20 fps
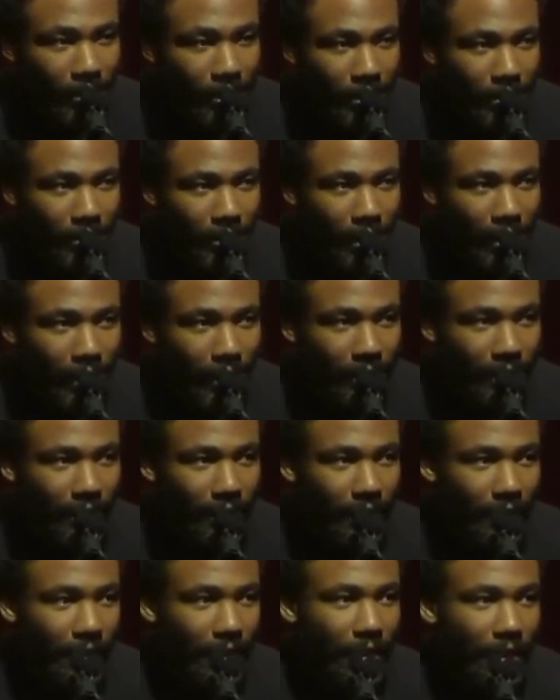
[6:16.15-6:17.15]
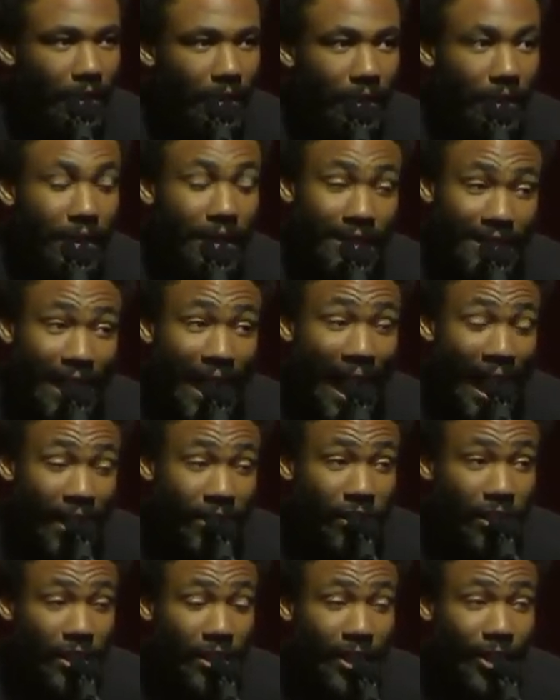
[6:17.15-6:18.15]
He's like, he's
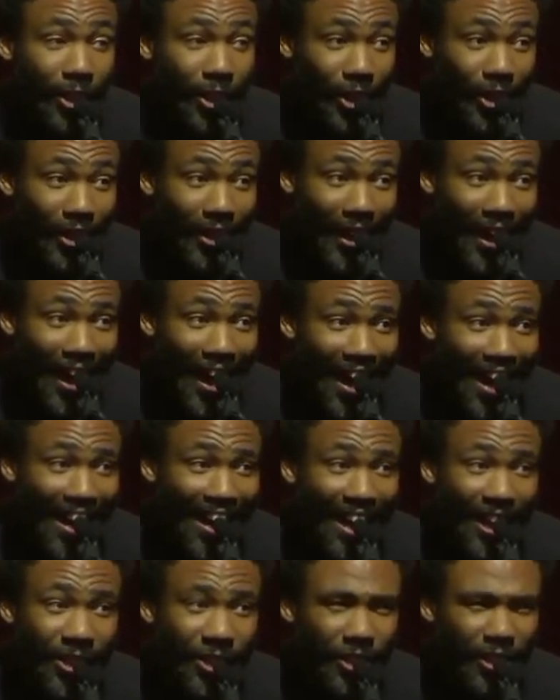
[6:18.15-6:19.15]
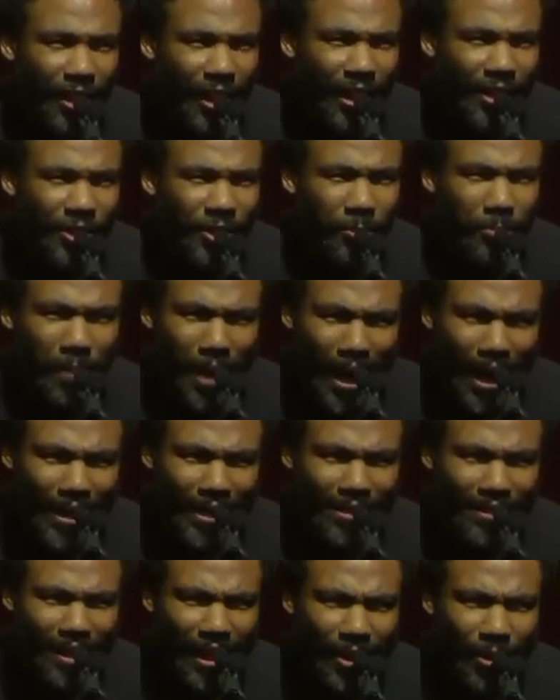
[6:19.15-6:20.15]
actually a good guy, and, and you're mad
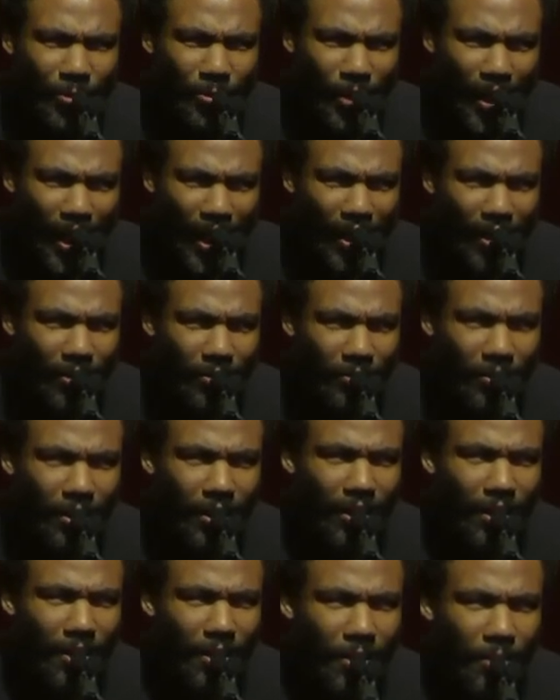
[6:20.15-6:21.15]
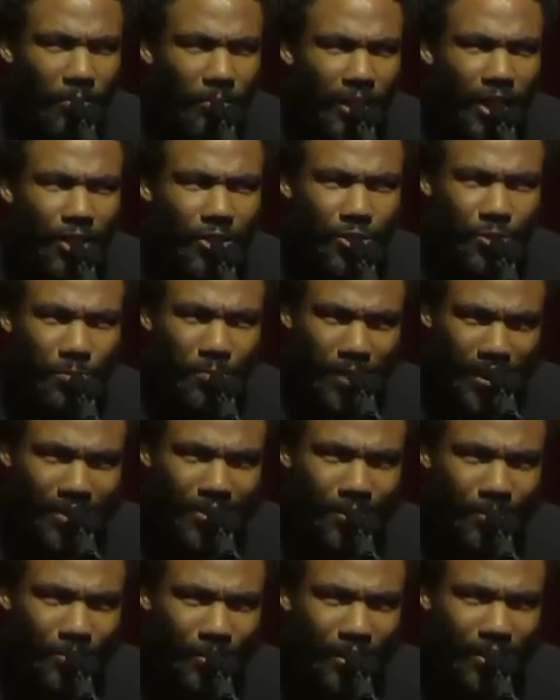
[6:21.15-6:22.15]
he's not around because you
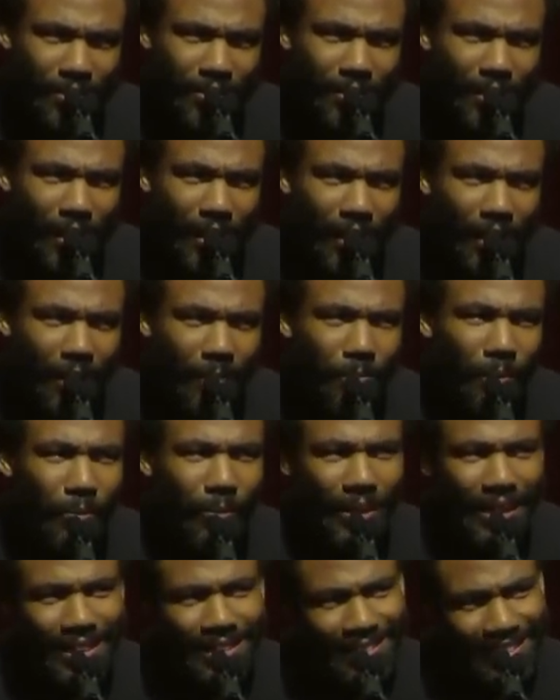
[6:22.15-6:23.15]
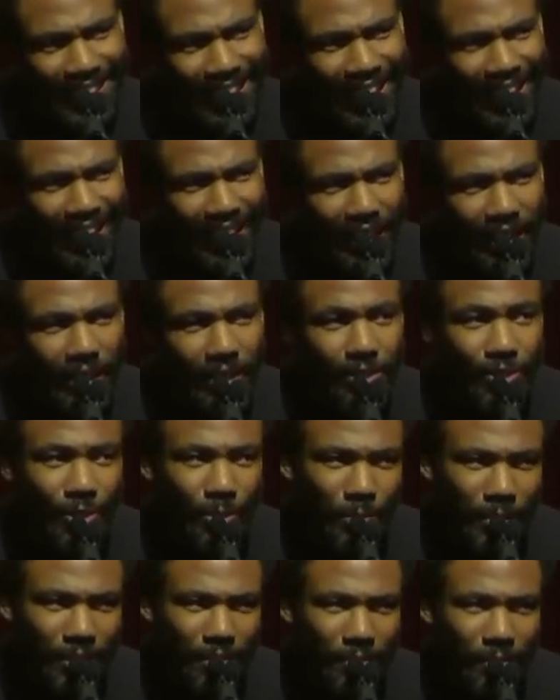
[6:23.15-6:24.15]
miss him when he's gone, but when he's there, he's so
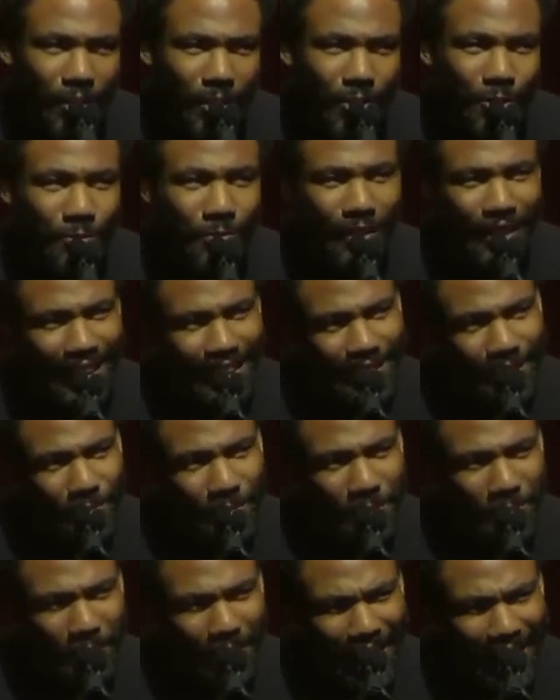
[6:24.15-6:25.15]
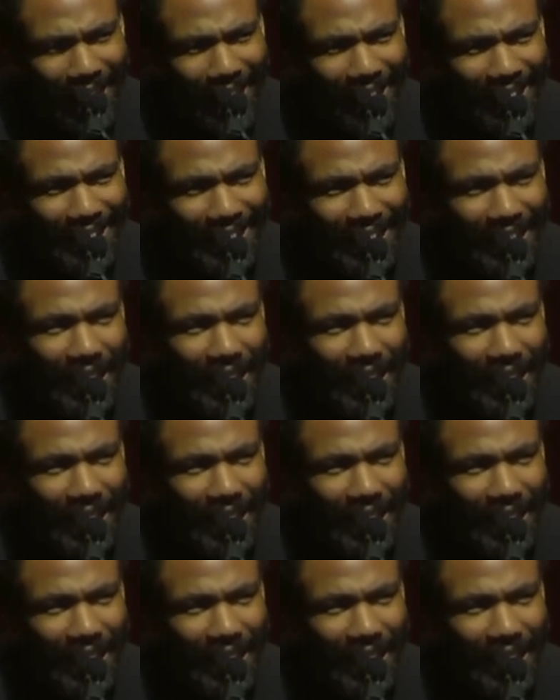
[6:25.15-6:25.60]
much fun, you forget to be mad.